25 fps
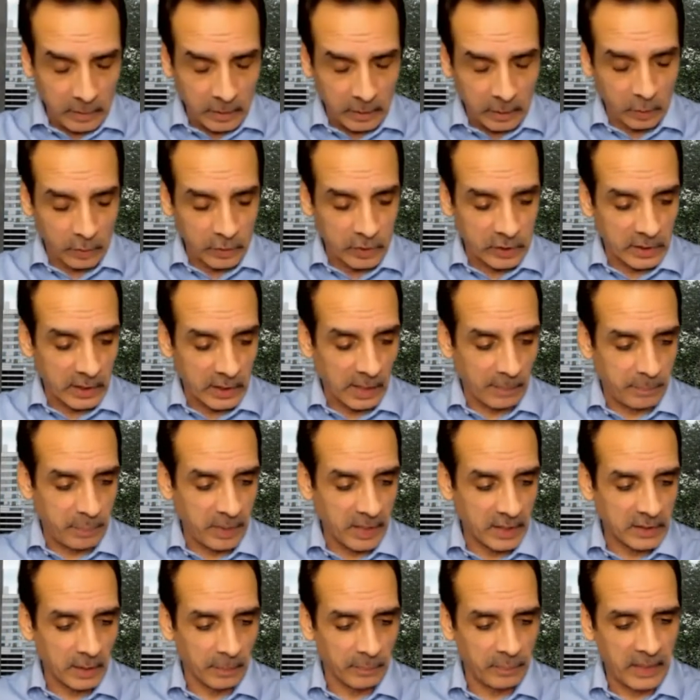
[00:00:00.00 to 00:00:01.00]
you'll see it
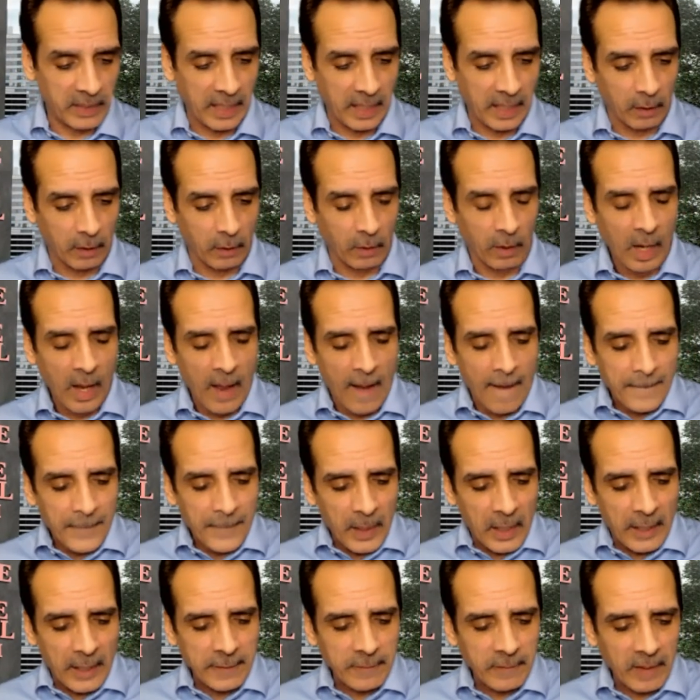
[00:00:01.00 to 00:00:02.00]
picks up there.
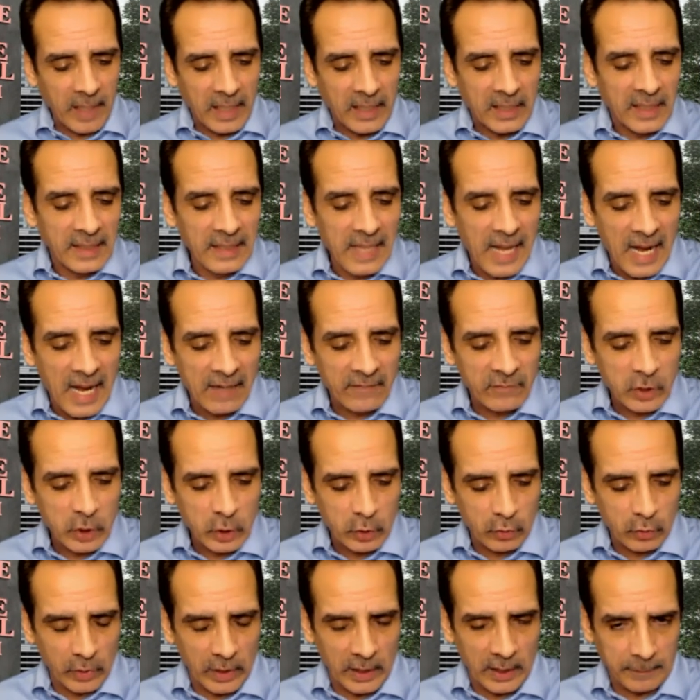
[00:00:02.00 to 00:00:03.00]
But in the live
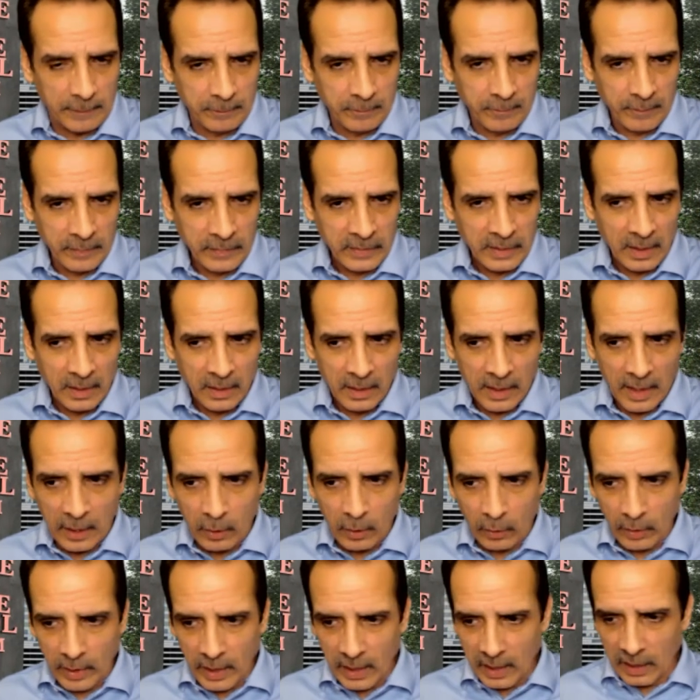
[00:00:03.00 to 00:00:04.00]
stream, I
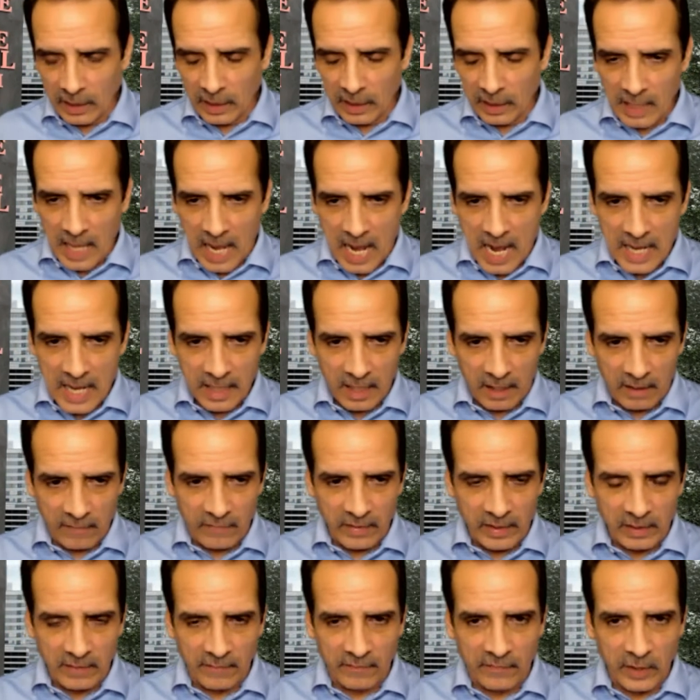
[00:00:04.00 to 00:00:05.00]
don't get a lot of
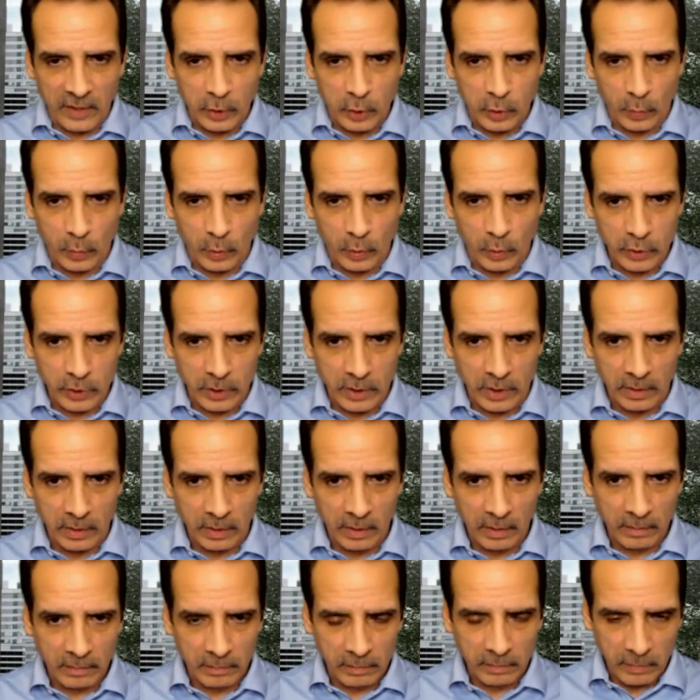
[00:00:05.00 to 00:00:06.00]
individuals
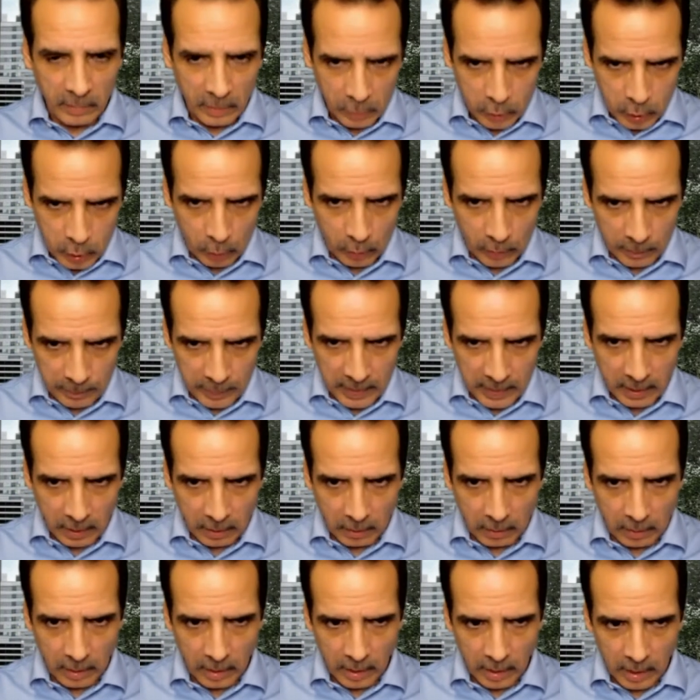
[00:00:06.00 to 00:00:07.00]
to
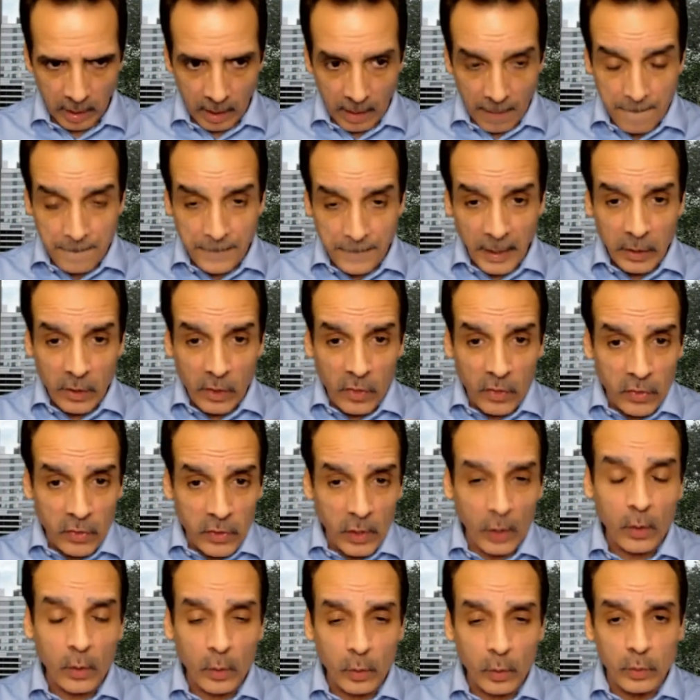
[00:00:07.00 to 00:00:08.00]
appear. But
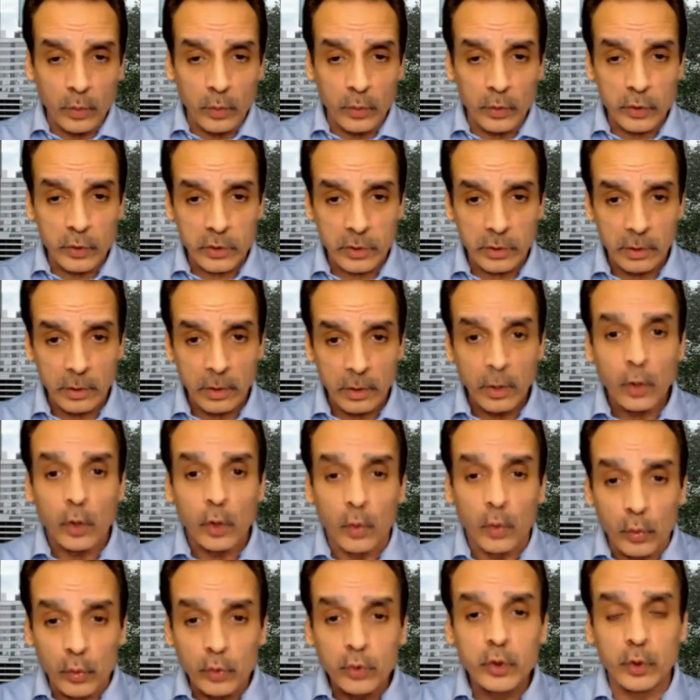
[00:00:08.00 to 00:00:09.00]
those
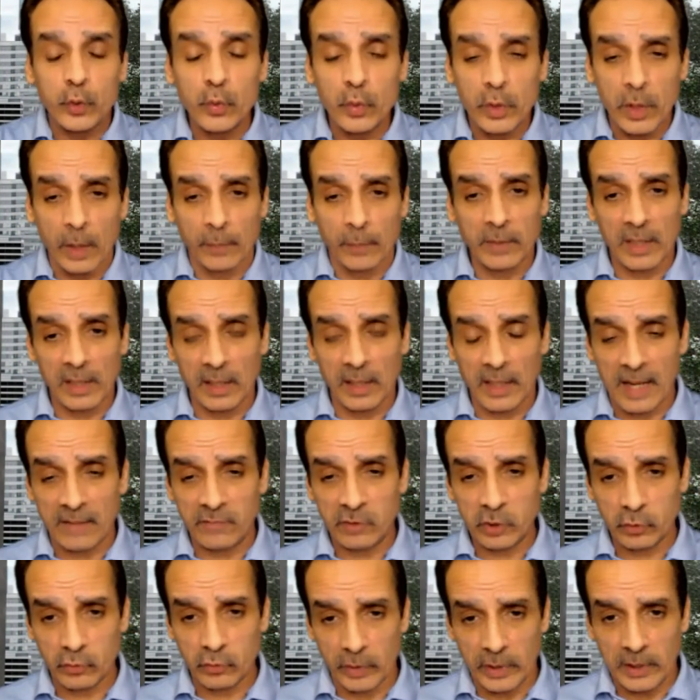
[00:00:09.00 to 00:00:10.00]
who do come to the live
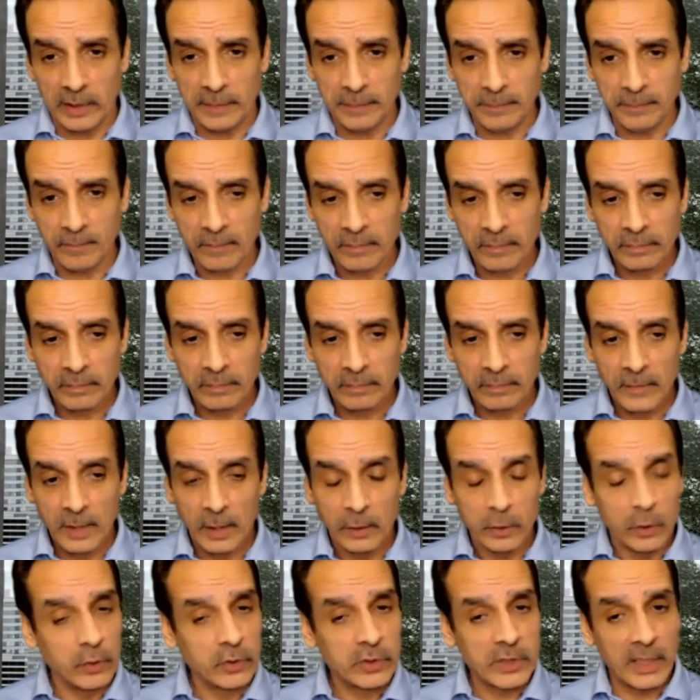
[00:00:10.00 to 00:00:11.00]
stream
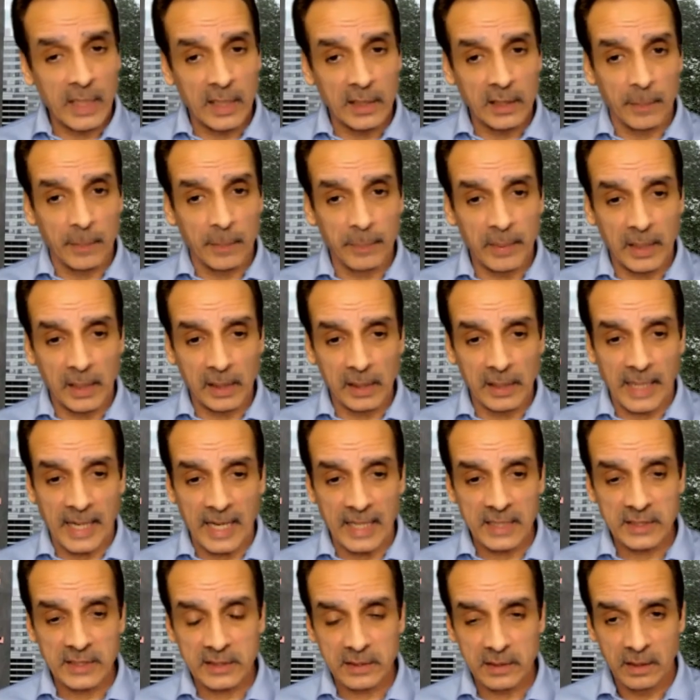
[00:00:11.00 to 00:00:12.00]
usually end up in the
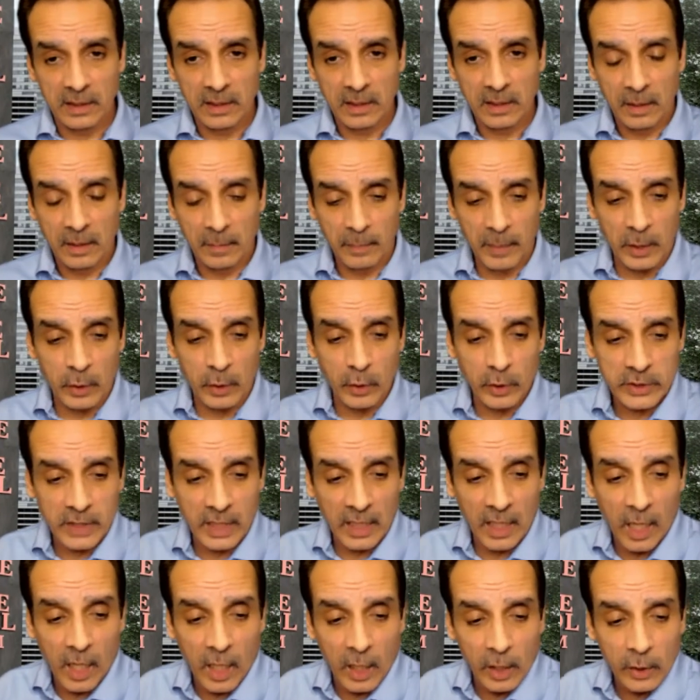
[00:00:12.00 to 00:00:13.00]
class because
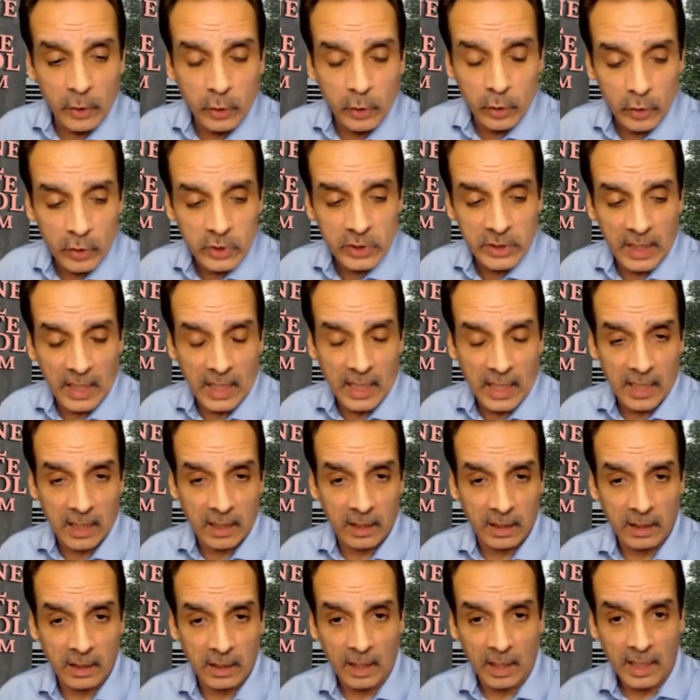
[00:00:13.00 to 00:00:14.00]
they
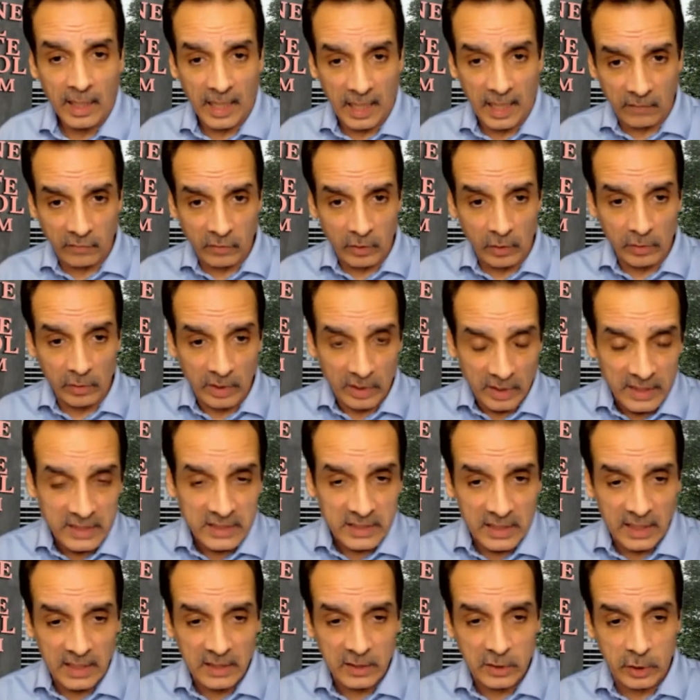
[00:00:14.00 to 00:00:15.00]
understand after
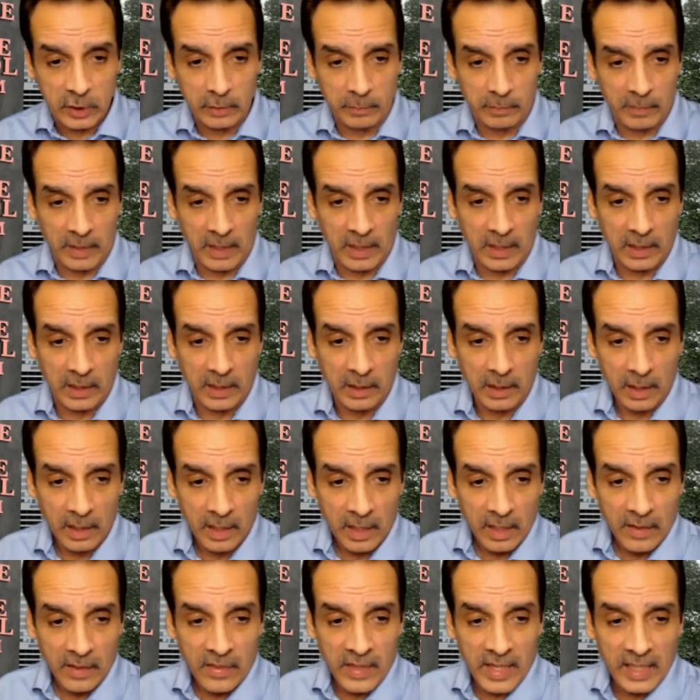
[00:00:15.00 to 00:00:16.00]
listening to me
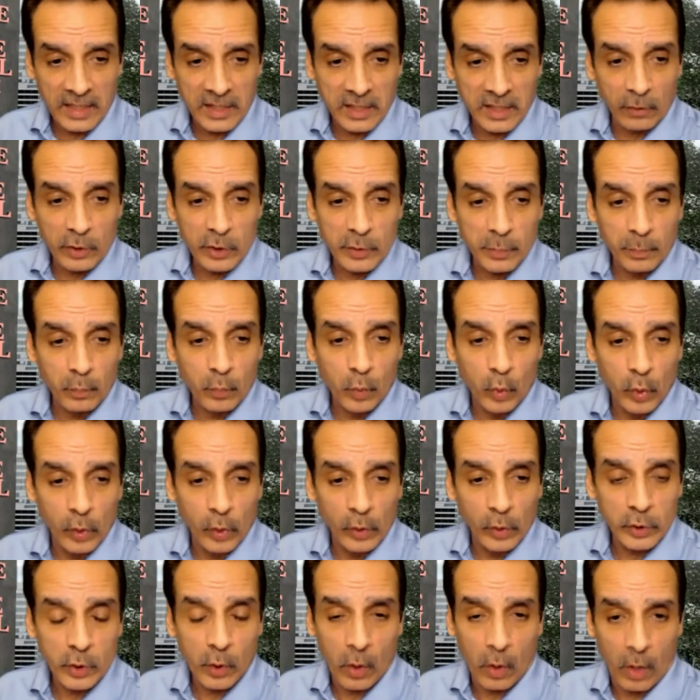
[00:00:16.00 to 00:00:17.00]
that there is
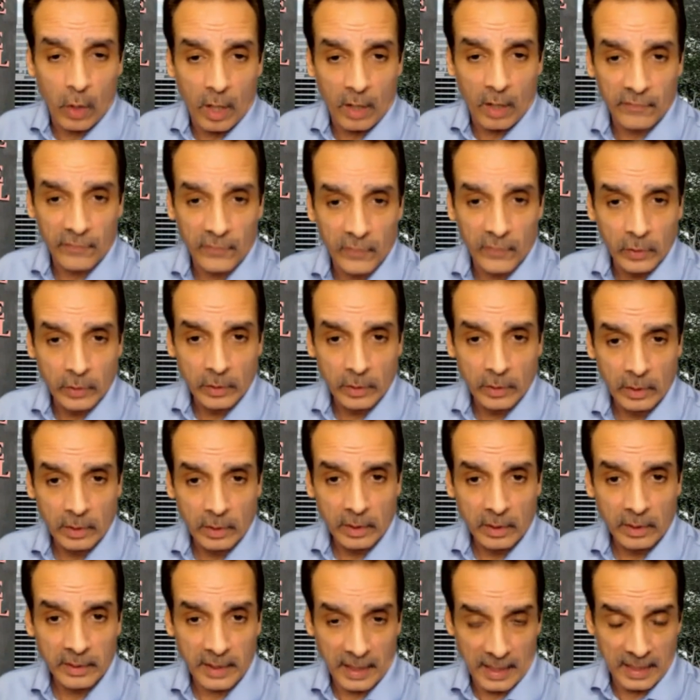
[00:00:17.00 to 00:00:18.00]
more to offer
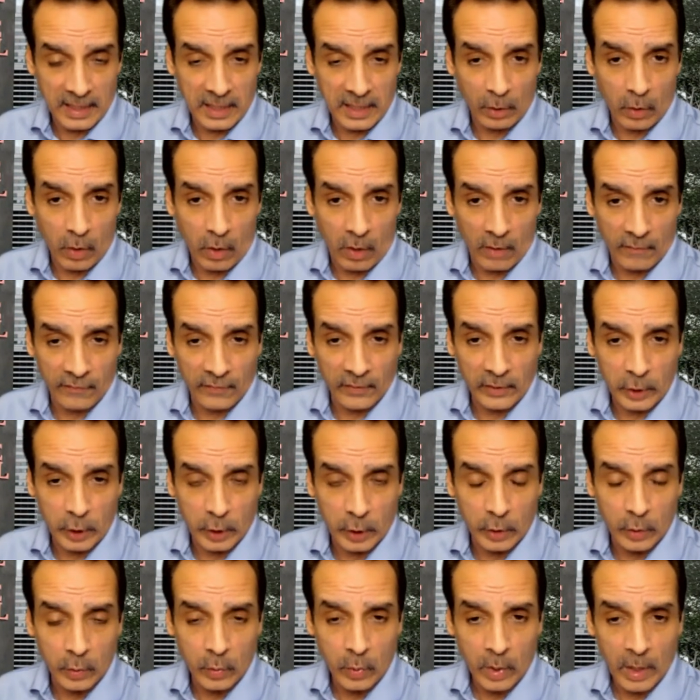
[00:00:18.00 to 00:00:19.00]
that I can offer
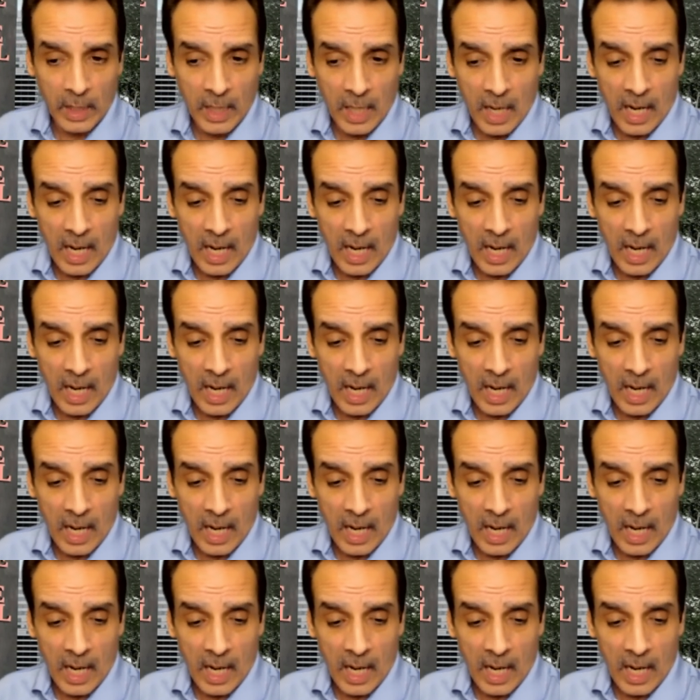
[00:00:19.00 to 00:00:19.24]
you